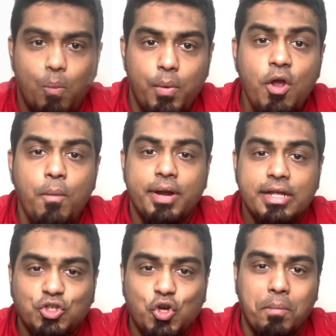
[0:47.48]
When you're
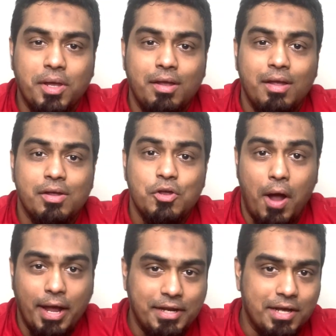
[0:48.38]
brainstorming your
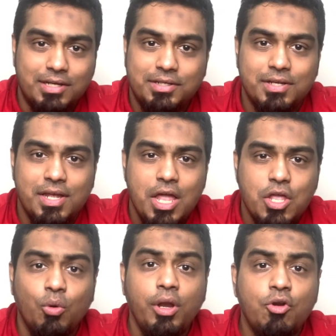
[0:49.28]
ideas,
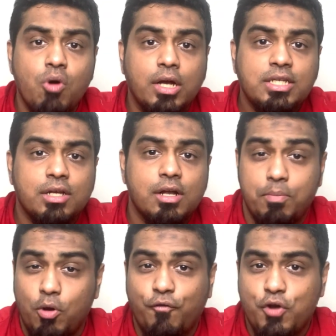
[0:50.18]
you need to ask a
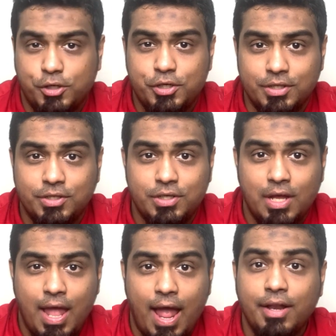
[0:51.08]
couple of questions,
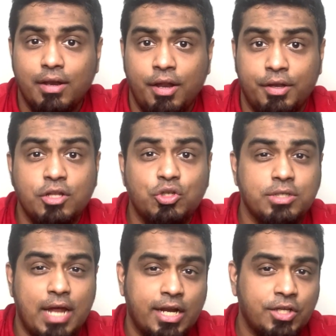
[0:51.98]
and it needs to
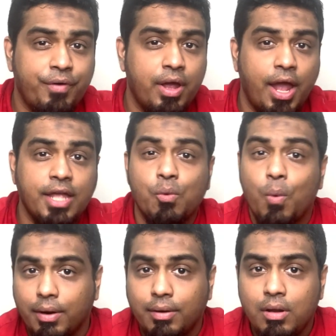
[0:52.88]
satisfy either one.